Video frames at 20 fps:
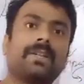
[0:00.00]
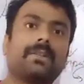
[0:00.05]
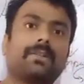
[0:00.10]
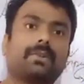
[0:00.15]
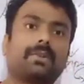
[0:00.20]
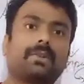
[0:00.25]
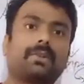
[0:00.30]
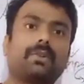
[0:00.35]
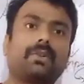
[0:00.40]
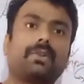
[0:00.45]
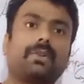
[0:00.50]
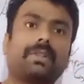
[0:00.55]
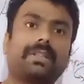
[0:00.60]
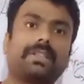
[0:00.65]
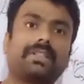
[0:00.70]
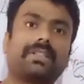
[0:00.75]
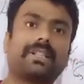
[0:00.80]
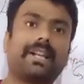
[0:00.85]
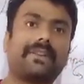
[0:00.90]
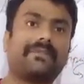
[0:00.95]
so your
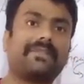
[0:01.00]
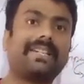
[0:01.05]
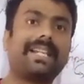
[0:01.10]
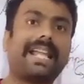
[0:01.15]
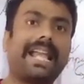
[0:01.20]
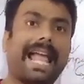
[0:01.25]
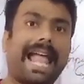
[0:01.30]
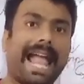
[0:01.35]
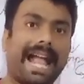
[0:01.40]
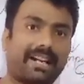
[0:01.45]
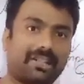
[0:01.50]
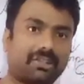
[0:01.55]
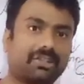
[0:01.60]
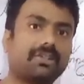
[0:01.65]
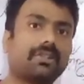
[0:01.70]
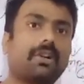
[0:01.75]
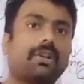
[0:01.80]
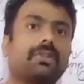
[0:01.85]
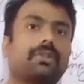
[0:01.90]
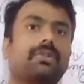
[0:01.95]
each and every
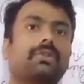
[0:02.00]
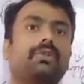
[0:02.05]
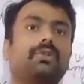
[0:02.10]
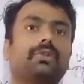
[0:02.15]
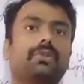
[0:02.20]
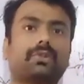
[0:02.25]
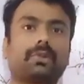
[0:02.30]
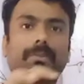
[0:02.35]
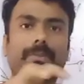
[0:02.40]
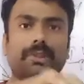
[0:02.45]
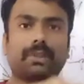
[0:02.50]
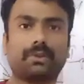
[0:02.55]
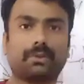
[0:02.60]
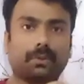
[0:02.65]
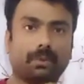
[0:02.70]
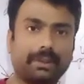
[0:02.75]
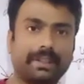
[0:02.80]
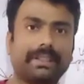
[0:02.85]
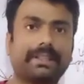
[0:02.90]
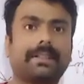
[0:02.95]
action also used to be
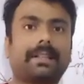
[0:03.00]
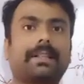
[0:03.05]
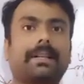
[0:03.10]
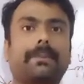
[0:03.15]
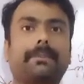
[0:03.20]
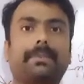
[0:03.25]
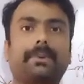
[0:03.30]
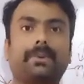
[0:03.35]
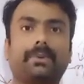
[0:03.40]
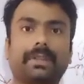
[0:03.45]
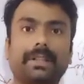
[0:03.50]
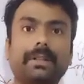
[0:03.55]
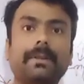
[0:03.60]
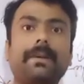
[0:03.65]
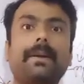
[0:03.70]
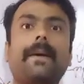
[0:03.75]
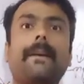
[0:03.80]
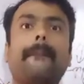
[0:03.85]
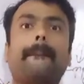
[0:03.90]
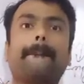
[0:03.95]
stored in the
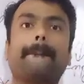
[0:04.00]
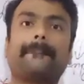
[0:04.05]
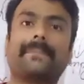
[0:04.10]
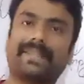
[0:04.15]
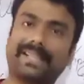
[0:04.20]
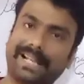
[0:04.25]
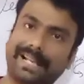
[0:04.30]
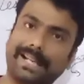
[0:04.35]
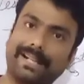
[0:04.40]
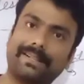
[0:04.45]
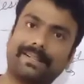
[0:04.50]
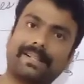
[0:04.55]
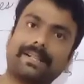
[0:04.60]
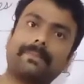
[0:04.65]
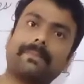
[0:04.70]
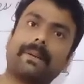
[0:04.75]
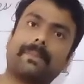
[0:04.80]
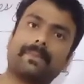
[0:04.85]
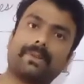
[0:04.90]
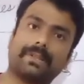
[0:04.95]
computer secondary
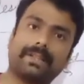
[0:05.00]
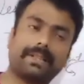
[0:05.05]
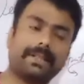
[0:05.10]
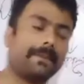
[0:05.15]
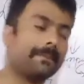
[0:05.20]
memory.